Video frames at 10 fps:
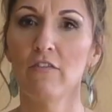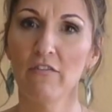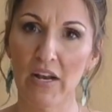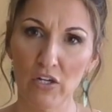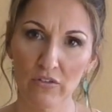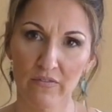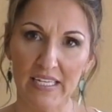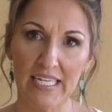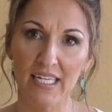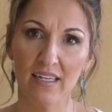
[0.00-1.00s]

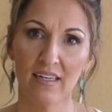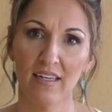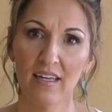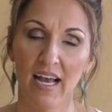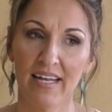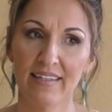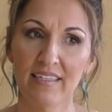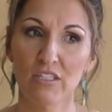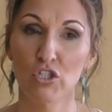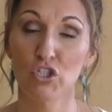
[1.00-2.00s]
Fernby. I think
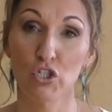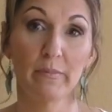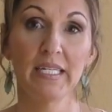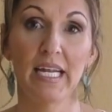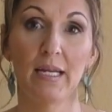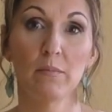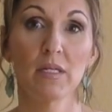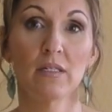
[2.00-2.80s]
it's a German name.